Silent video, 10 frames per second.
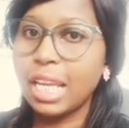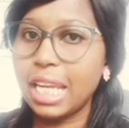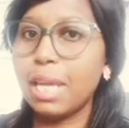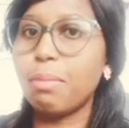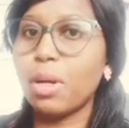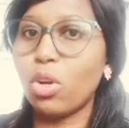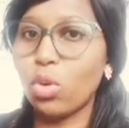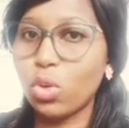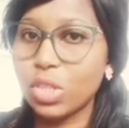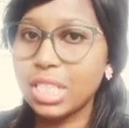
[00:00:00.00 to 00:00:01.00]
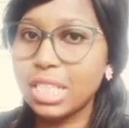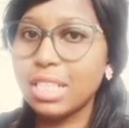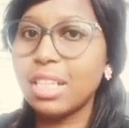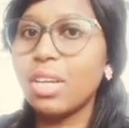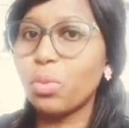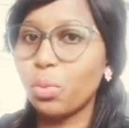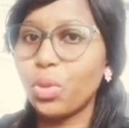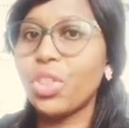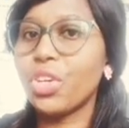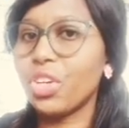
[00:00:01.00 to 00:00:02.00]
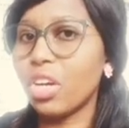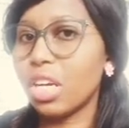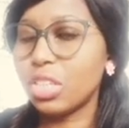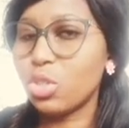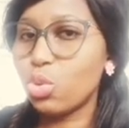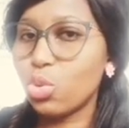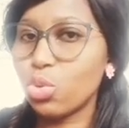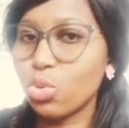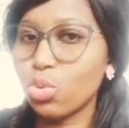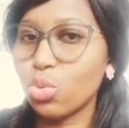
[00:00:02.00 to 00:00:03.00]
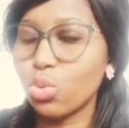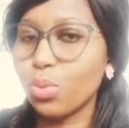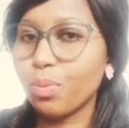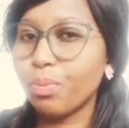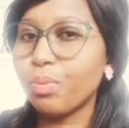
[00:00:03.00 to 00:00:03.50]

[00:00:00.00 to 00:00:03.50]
labor laws with regards to